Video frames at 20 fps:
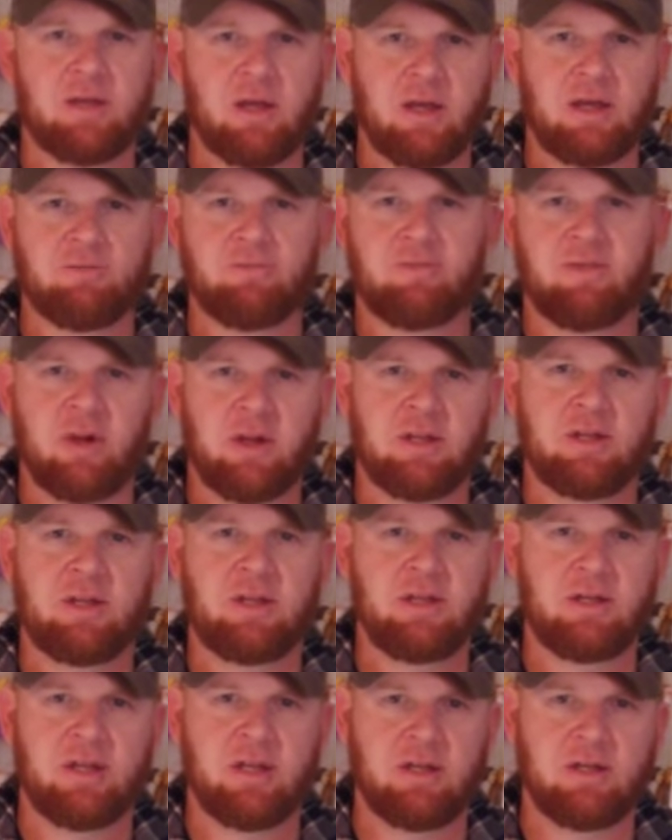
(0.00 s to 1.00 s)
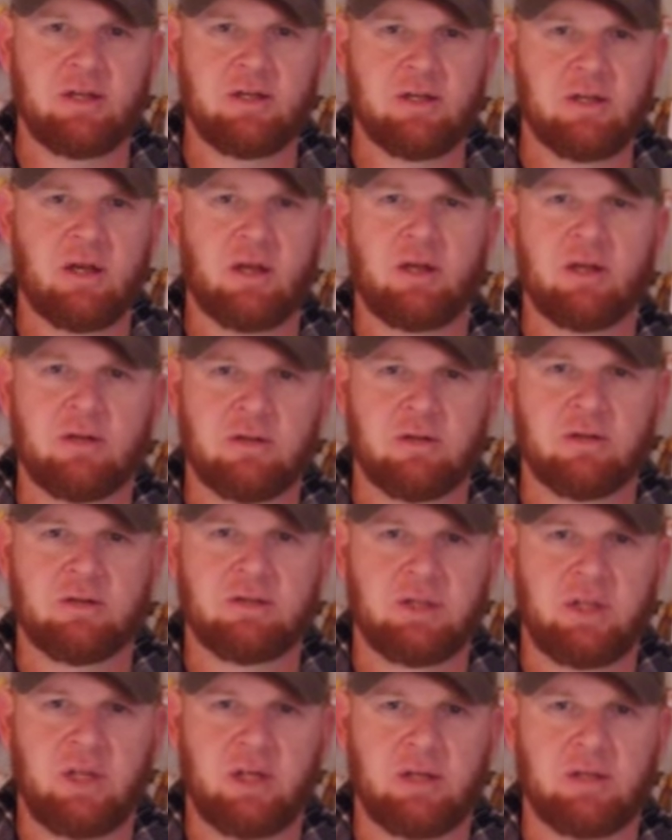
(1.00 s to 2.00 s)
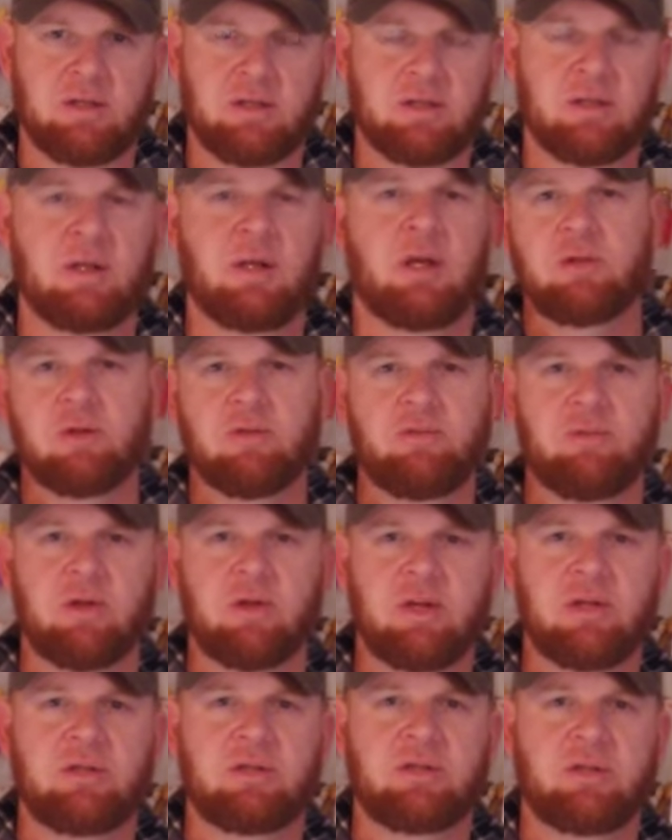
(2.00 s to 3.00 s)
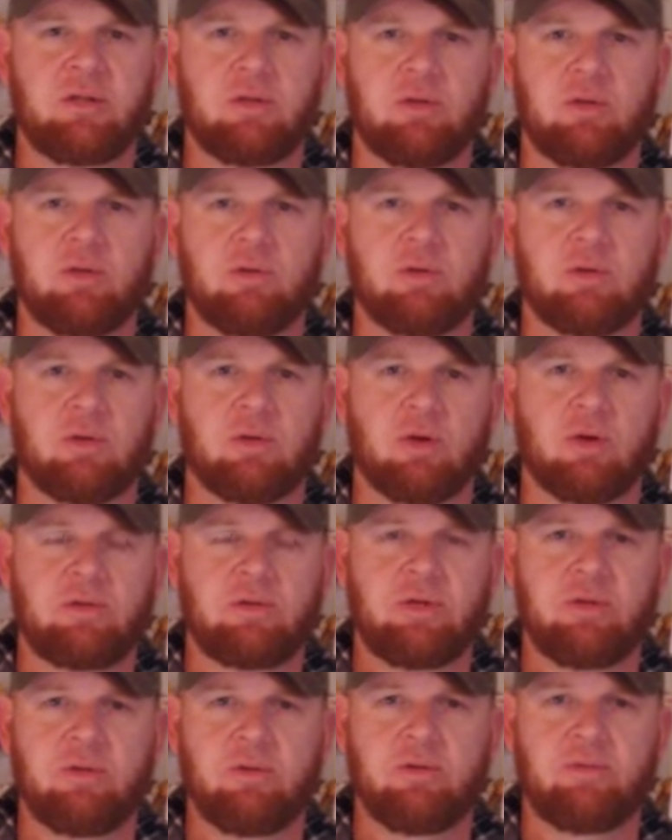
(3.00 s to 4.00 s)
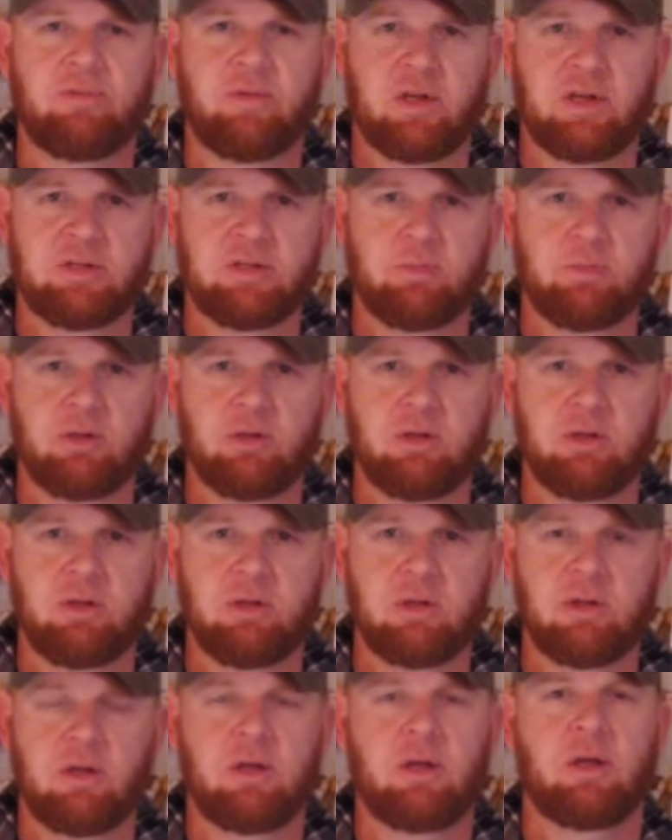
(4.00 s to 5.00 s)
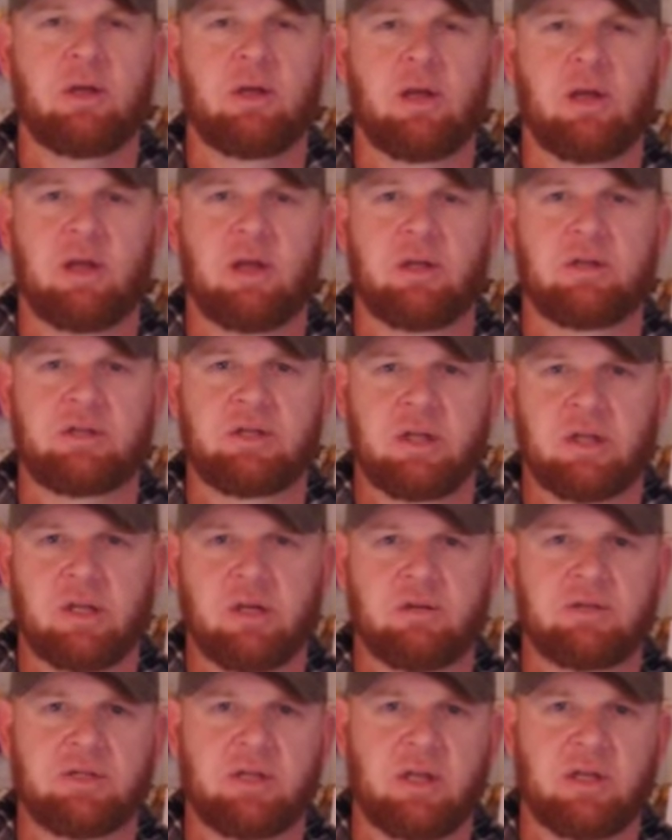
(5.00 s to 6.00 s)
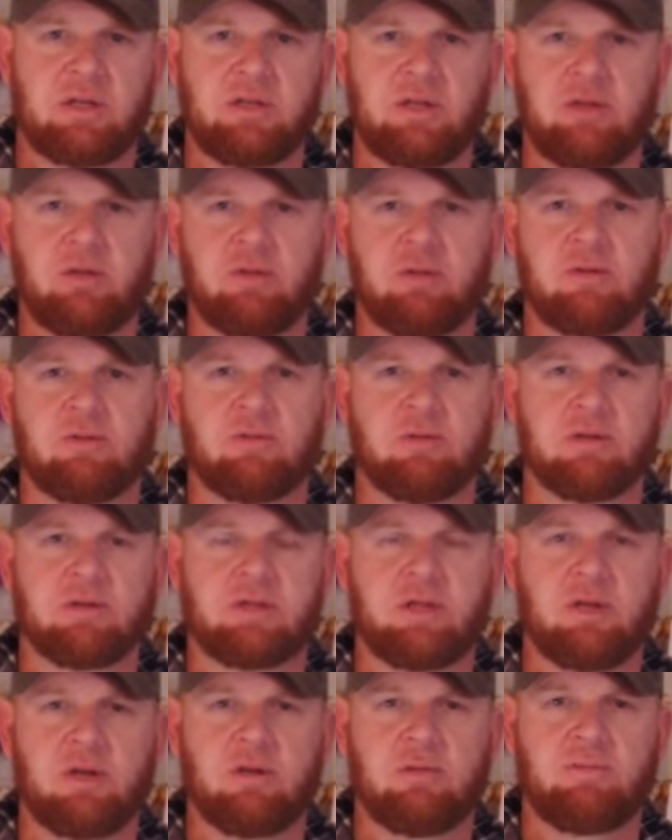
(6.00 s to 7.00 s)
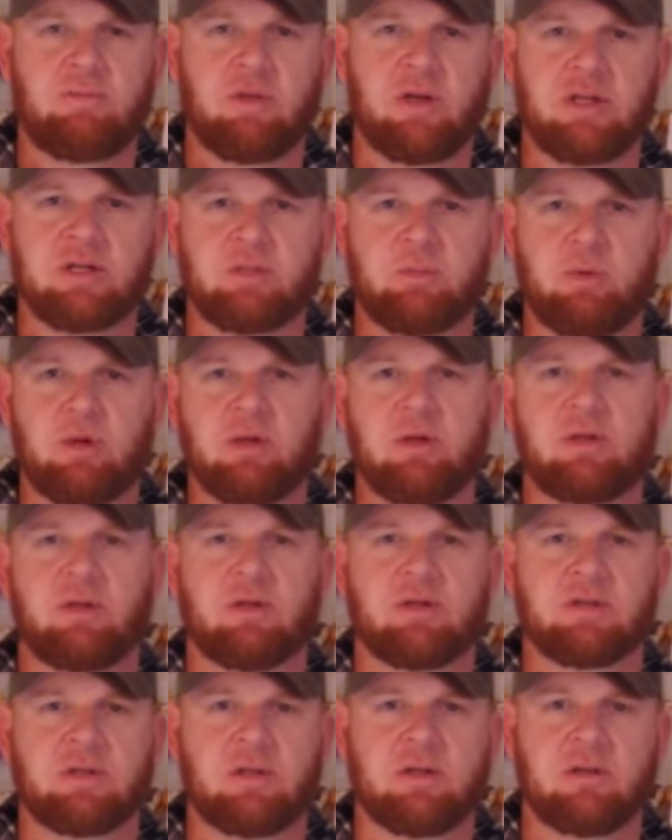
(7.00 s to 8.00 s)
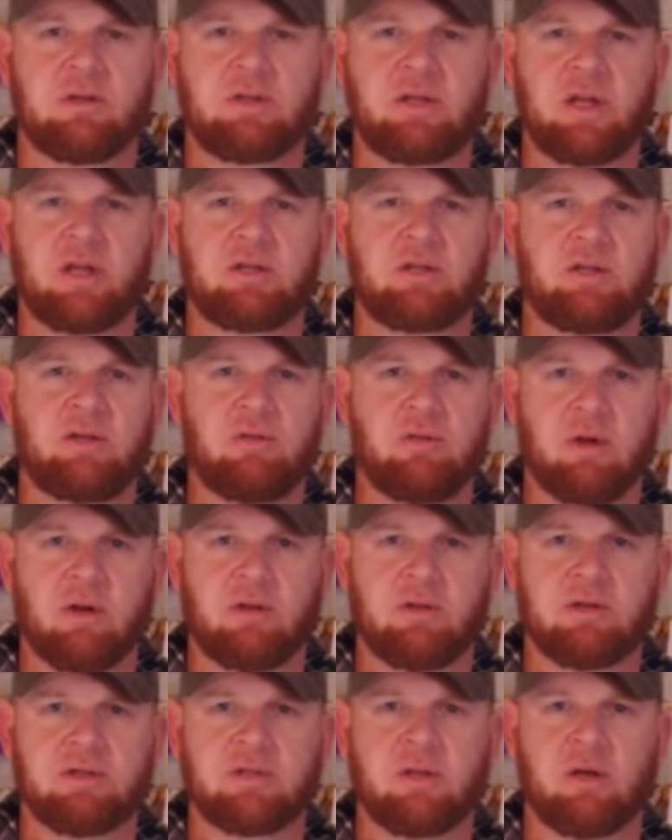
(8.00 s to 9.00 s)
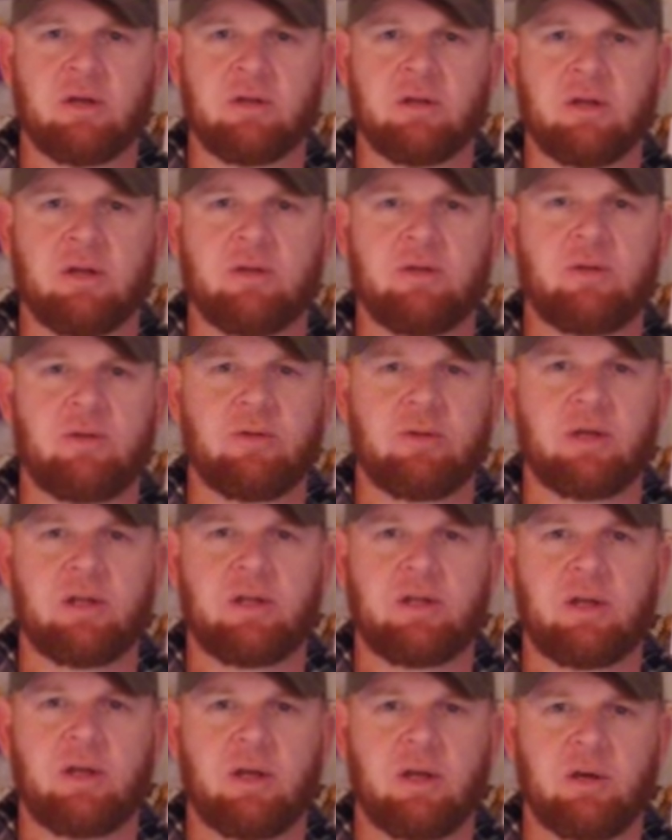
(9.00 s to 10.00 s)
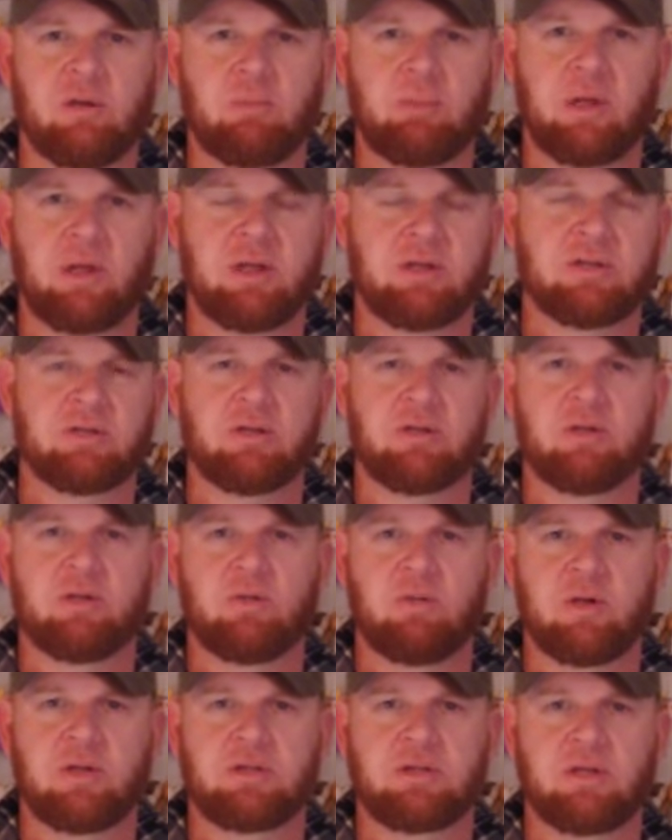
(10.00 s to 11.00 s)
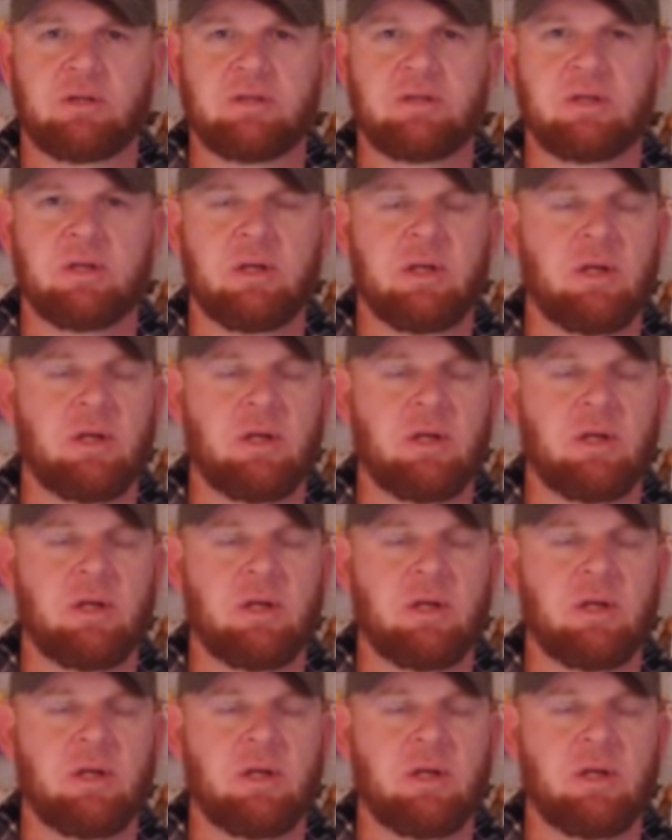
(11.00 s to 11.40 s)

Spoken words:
I finally get it. I understand. Don't forget to go to Facebook and check out Tattoo University on Facebook. There's other tattoo artists on there who can help answer your questions.